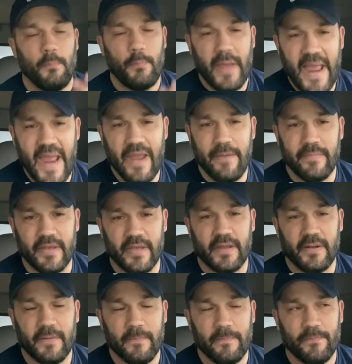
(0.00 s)
payment
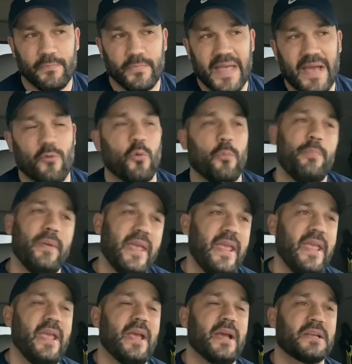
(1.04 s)
that will
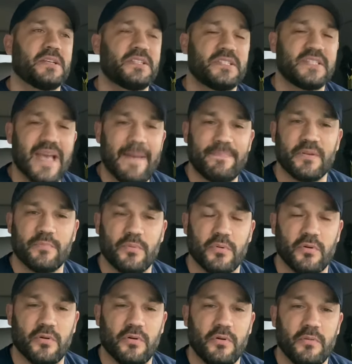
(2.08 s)
be acceptable